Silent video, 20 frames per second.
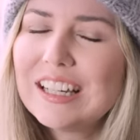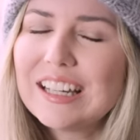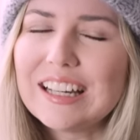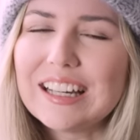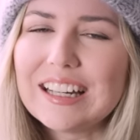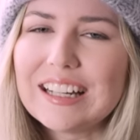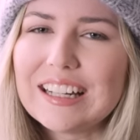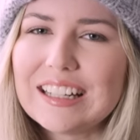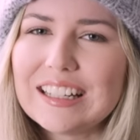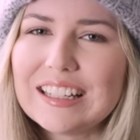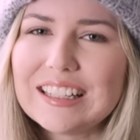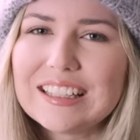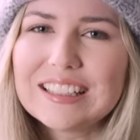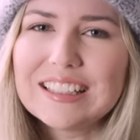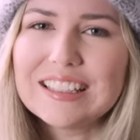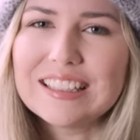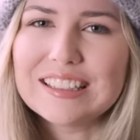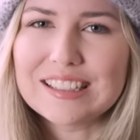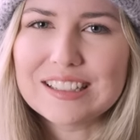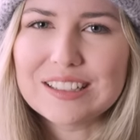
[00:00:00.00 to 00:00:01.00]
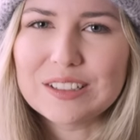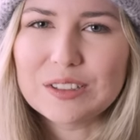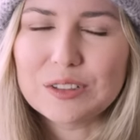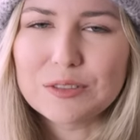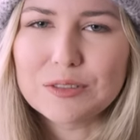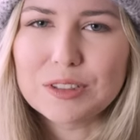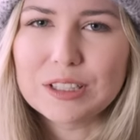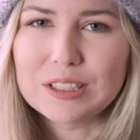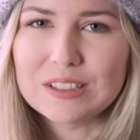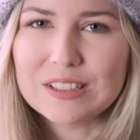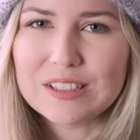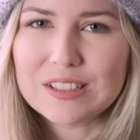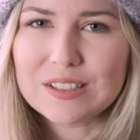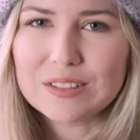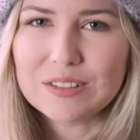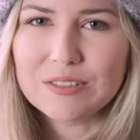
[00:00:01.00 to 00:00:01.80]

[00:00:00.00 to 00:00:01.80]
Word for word: Uh, it still feels